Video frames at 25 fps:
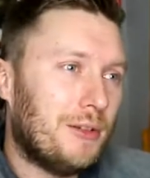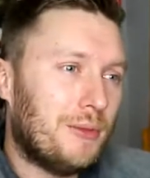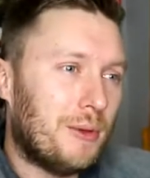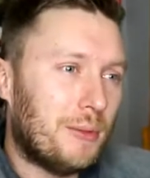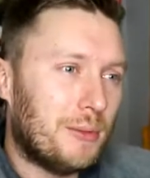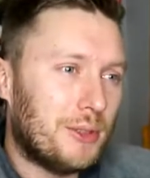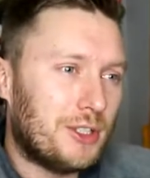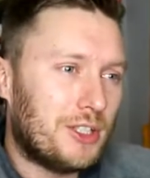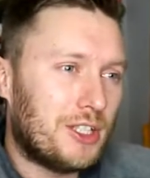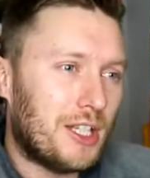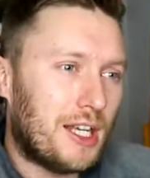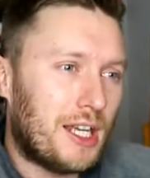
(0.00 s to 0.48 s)
I
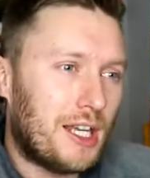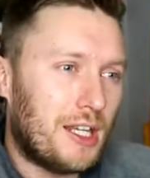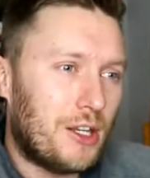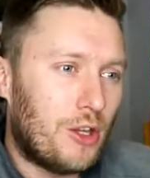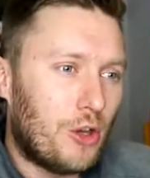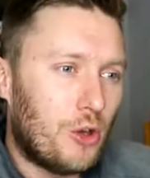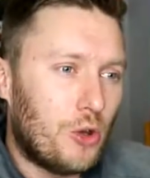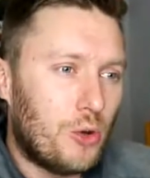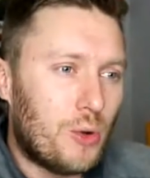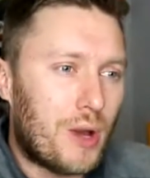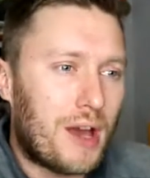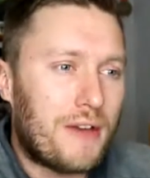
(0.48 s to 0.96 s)
remember
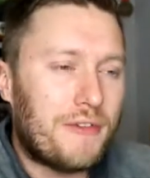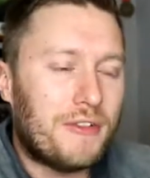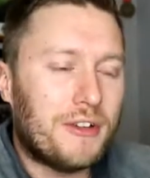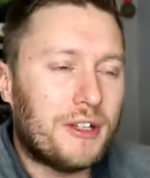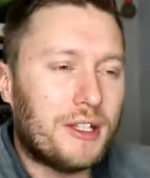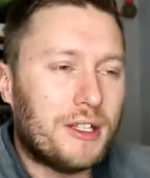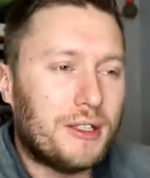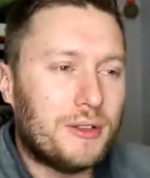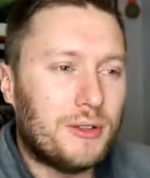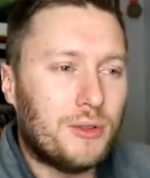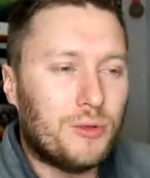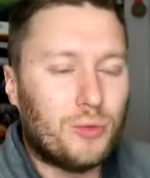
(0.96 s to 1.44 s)
saying
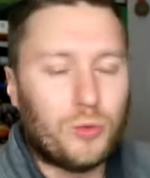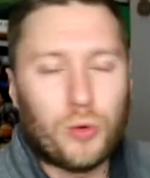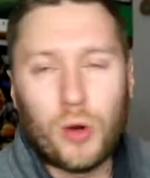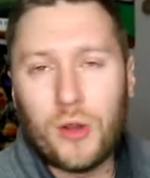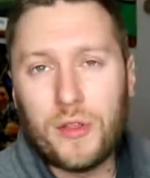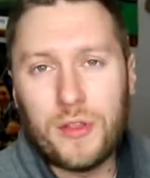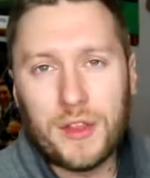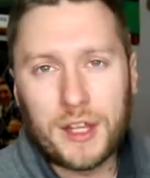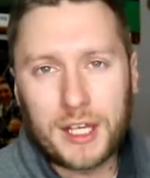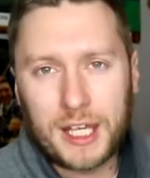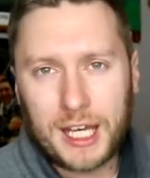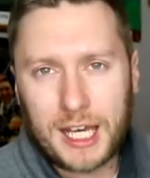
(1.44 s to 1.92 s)
whoever
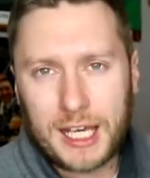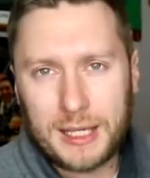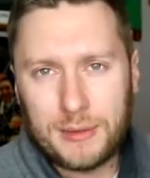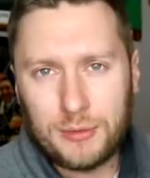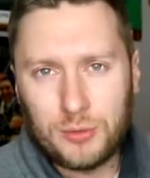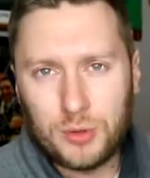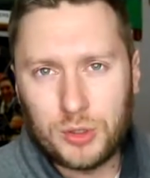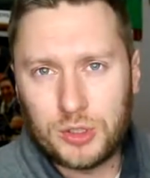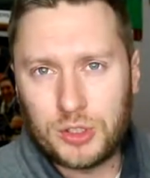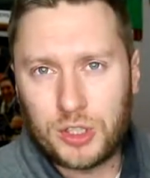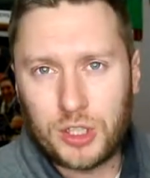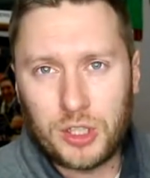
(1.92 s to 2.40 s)
won the
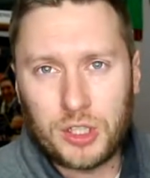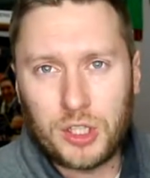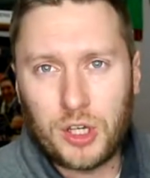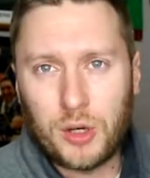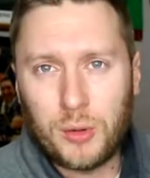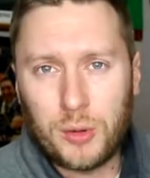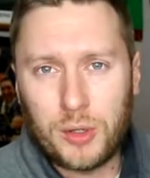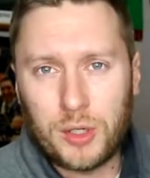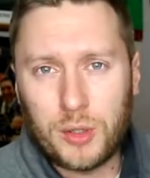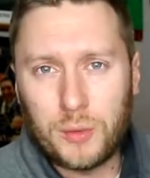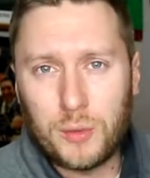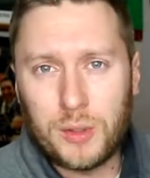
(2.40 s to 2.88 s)
game was going to
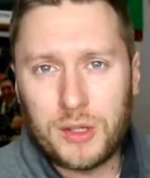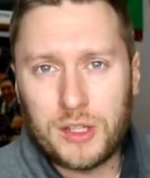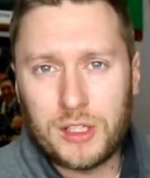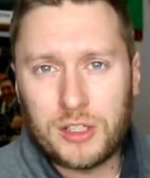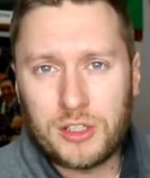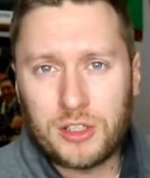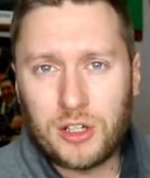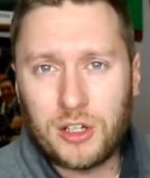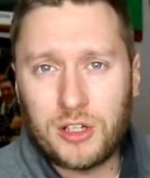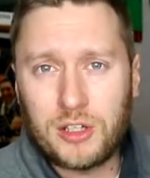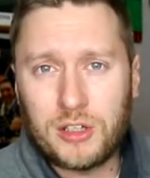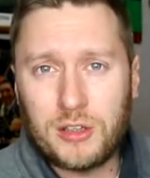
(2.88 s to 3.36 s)
go on and win
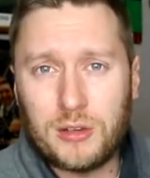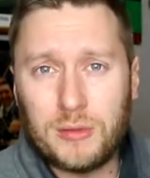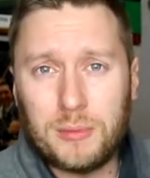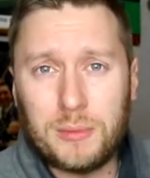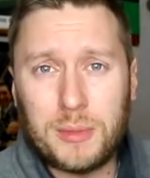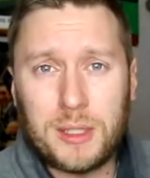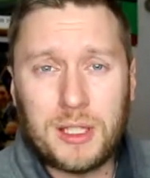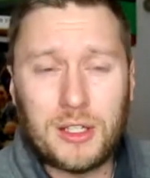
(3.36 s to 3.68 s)
the title,